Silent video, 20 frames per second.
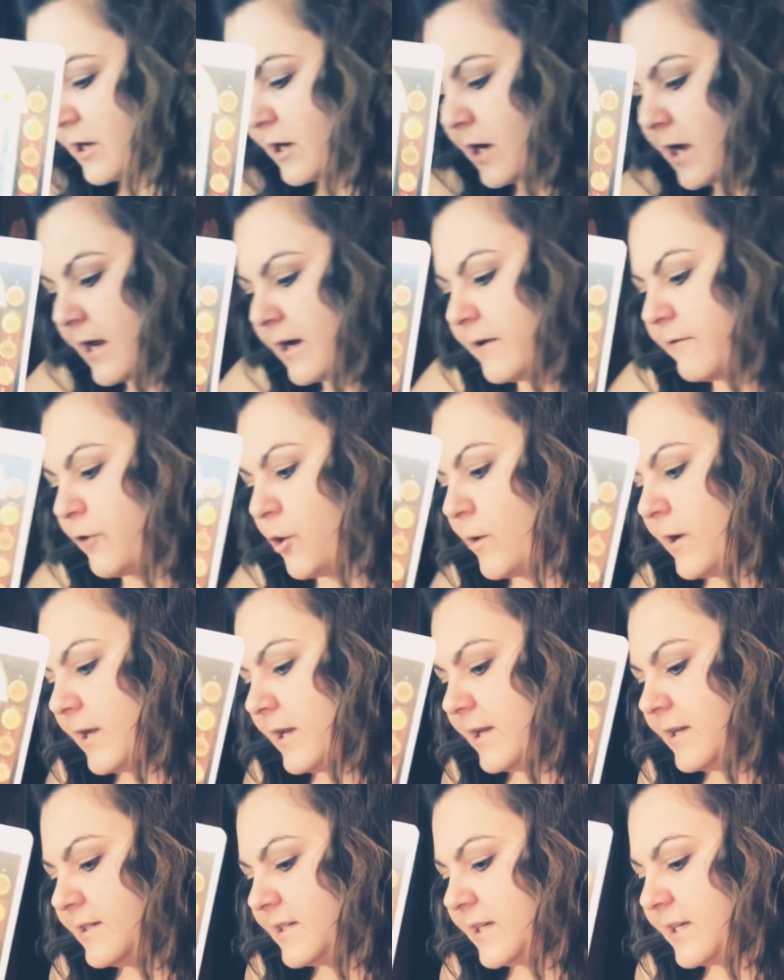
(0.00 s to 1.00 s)
they're kind of
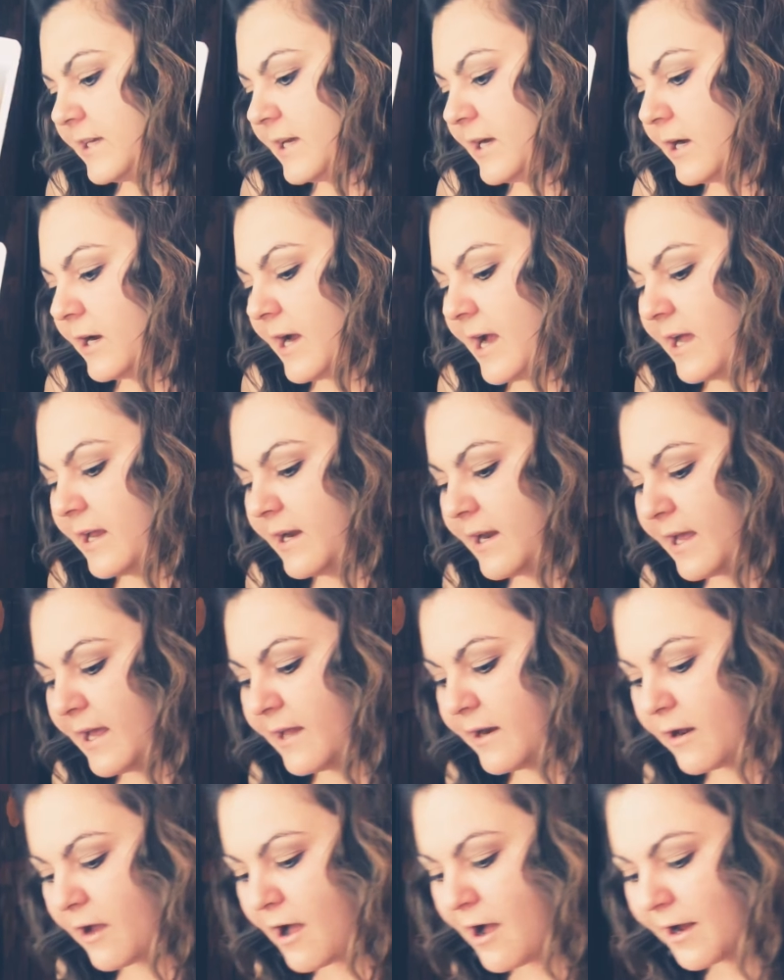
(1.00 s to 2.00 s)
going into here, and,
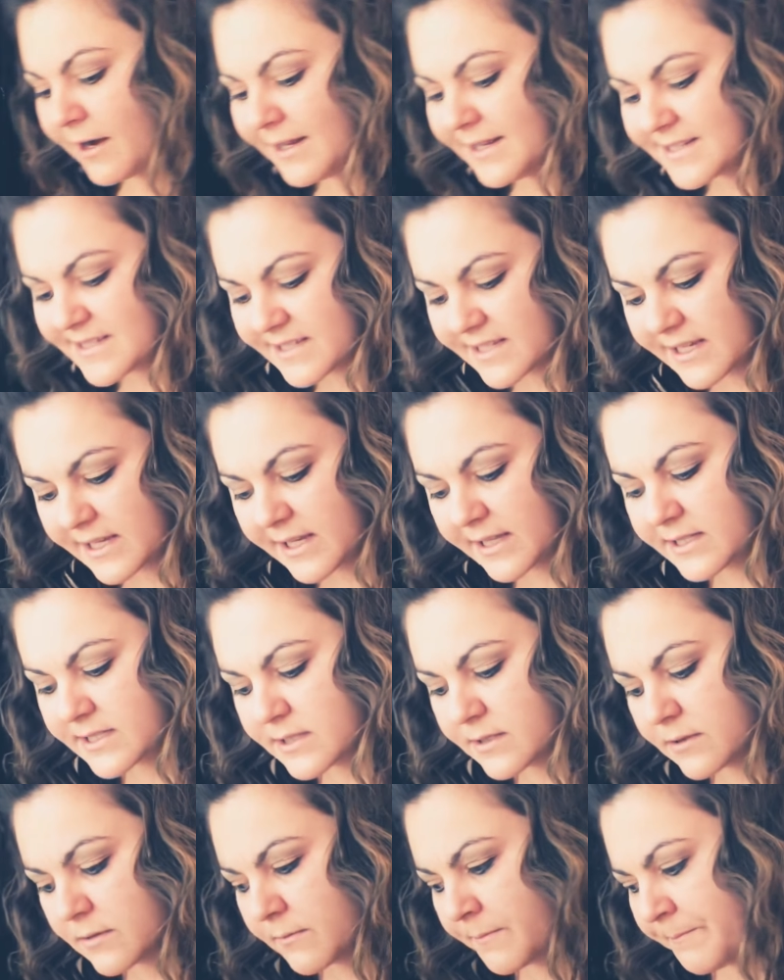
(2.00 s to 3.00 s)
and honestly,
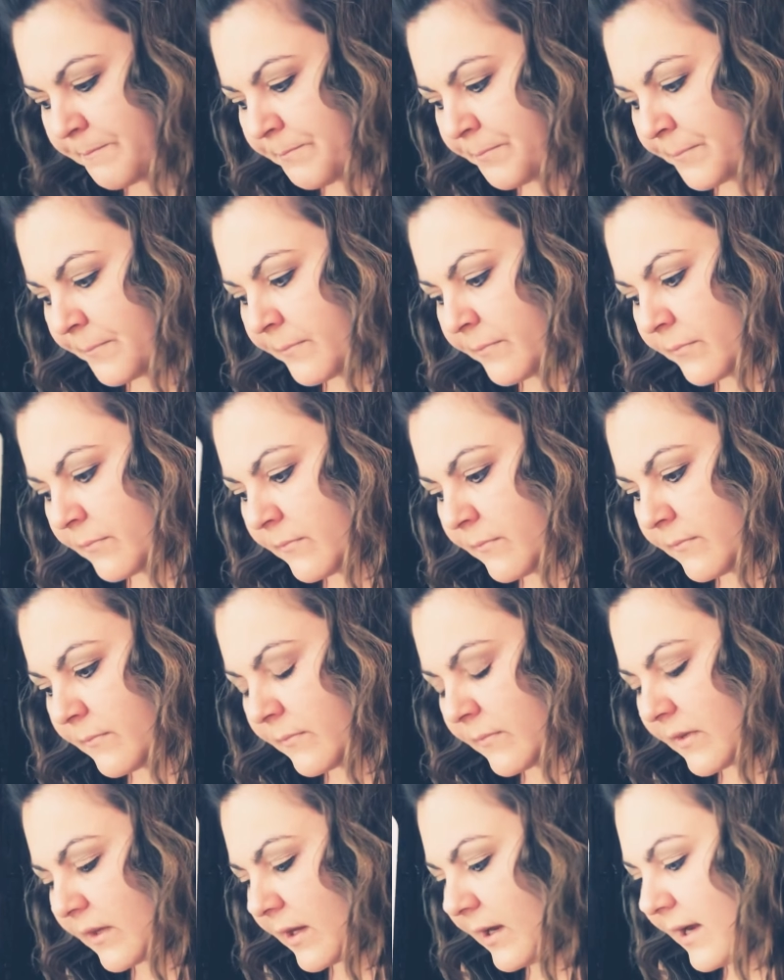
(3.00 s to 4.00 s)
it's
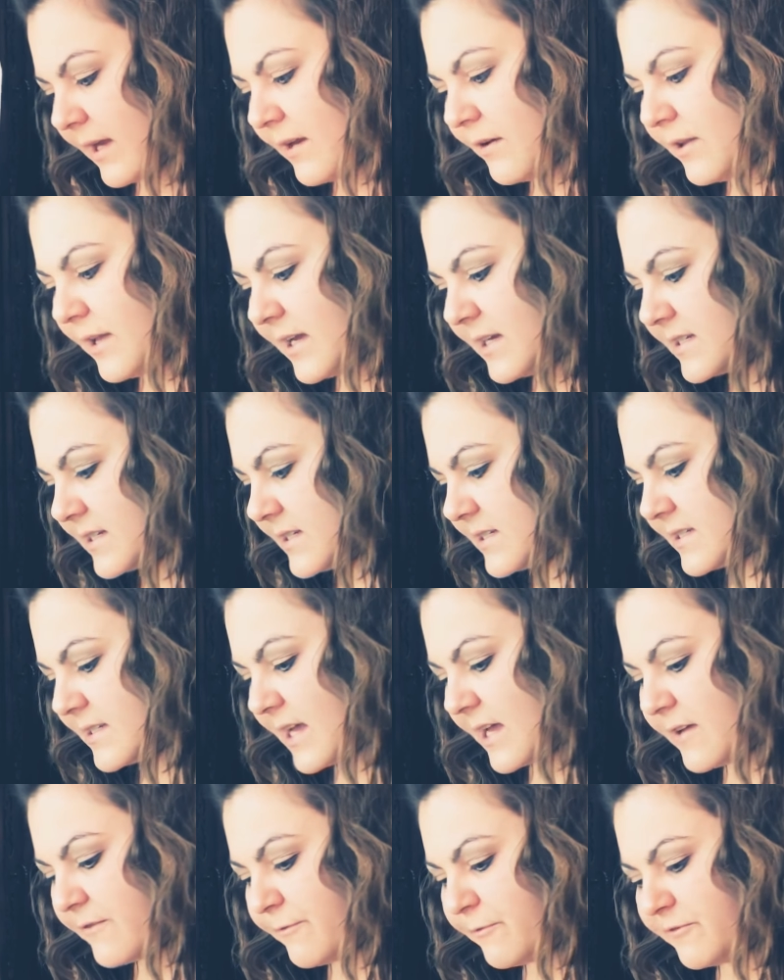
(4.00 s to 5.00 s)
I don't like to
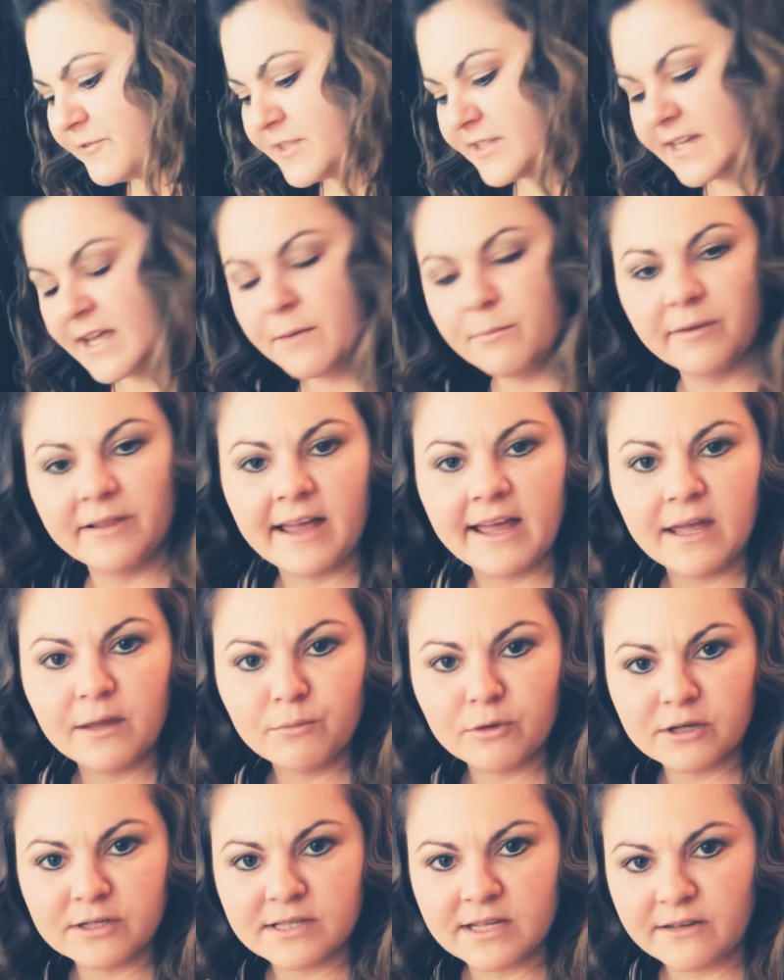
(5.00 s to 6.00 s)
say say
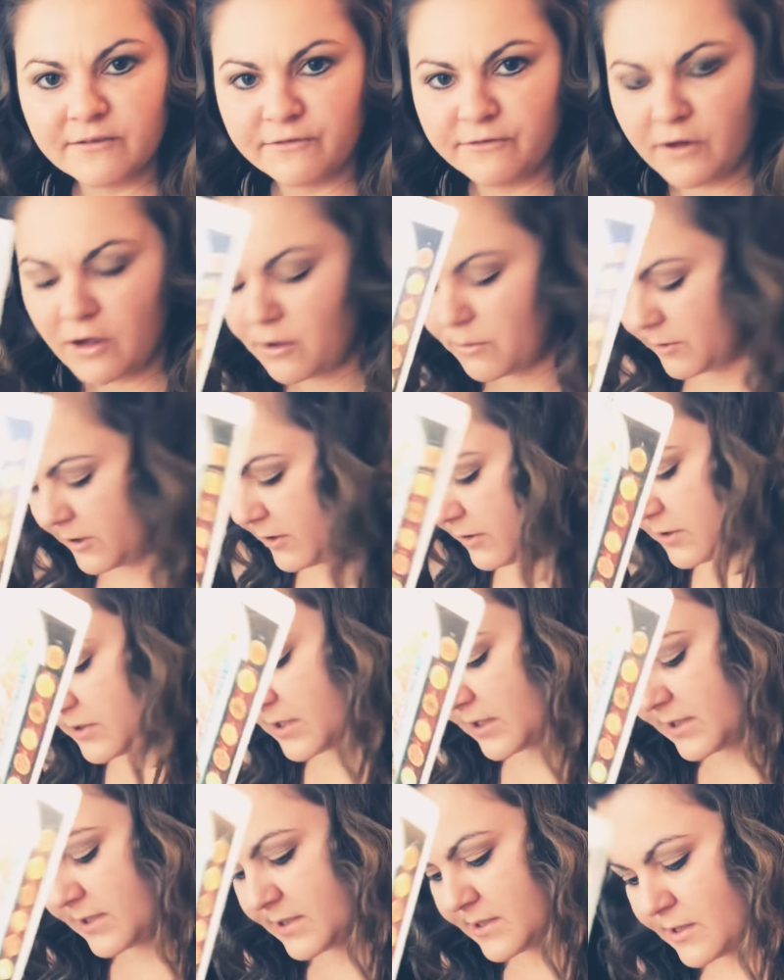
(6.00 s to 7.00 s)
blame or say fault, but it
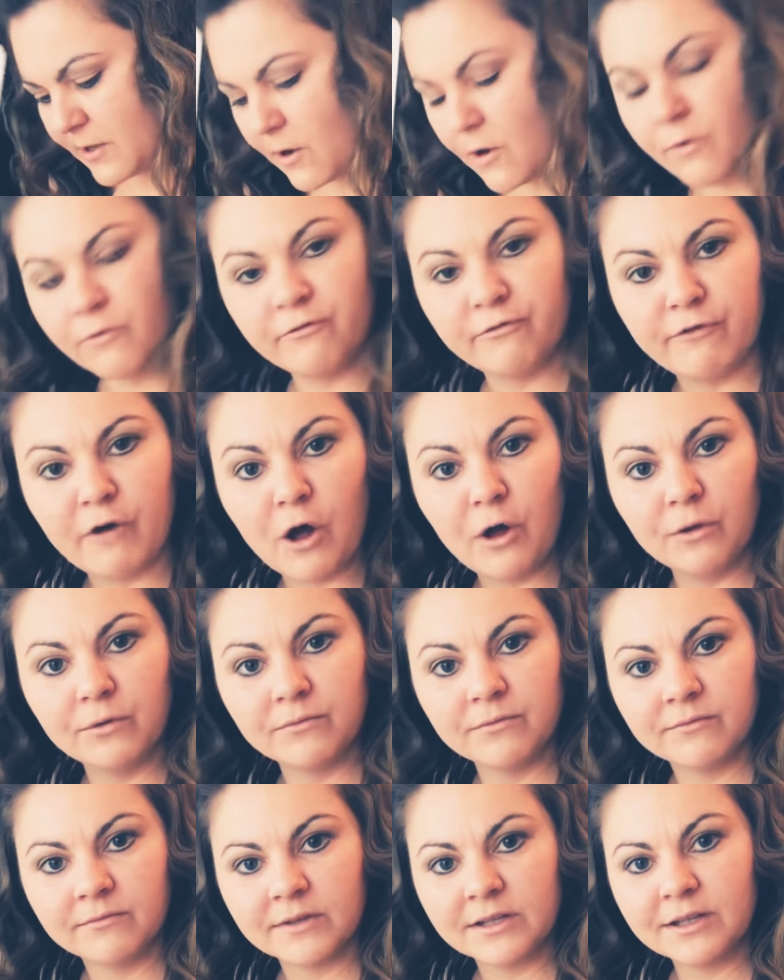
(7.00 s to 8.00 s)
looks like it's their own fault.
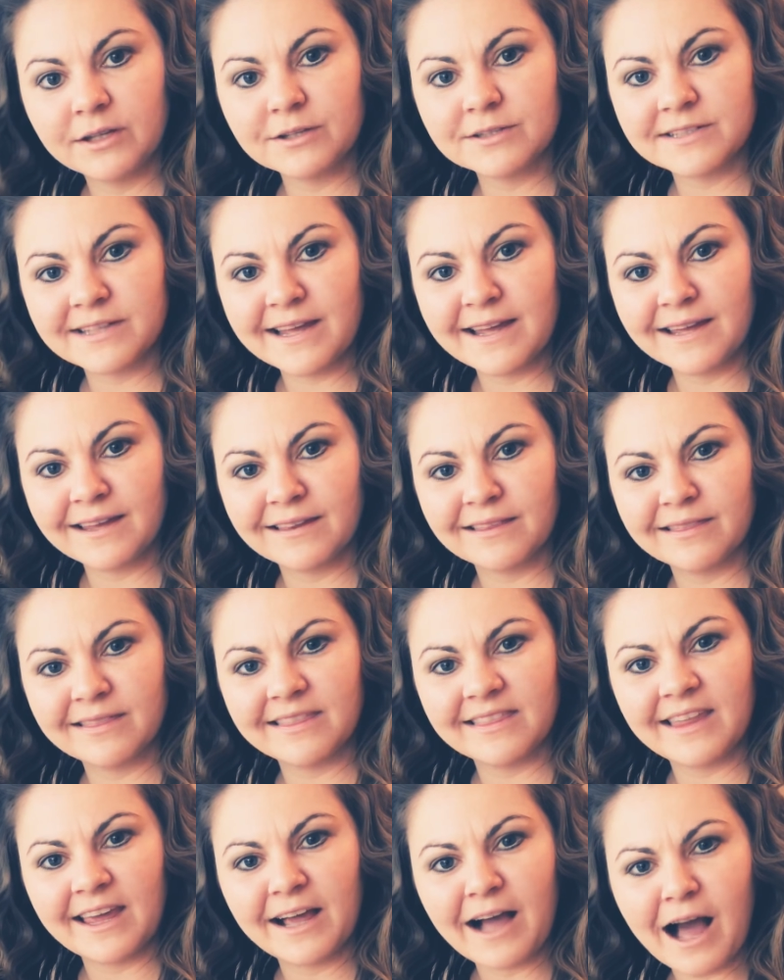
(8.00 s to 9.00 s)
It looks like
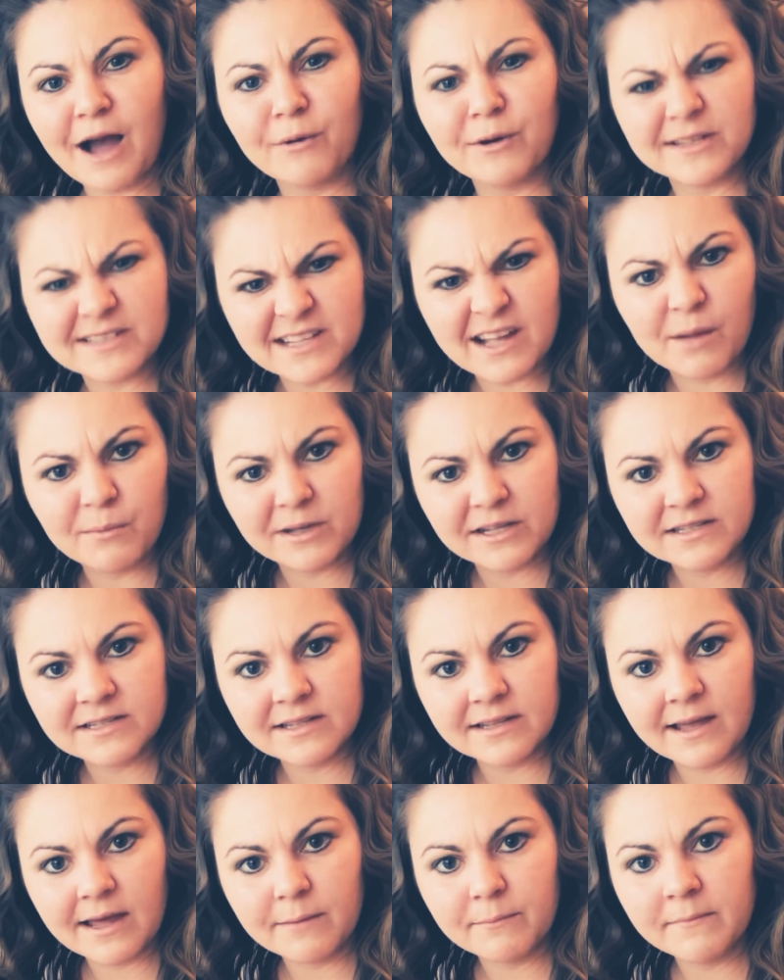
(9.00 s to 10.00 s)
they got what's coming
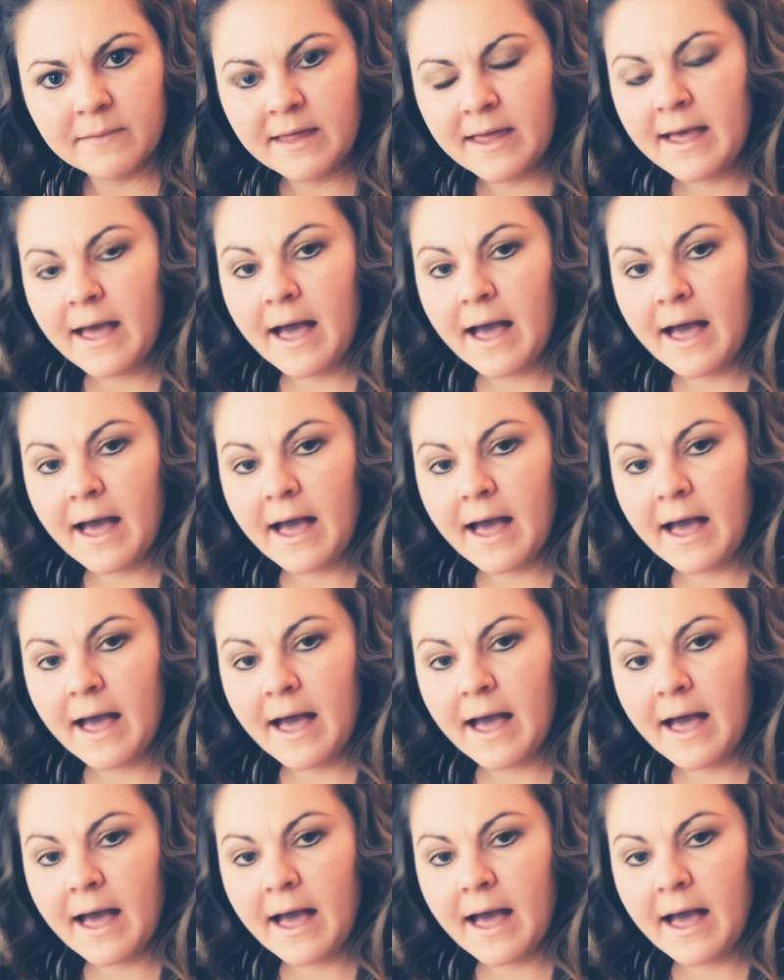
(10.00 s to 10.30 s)
to them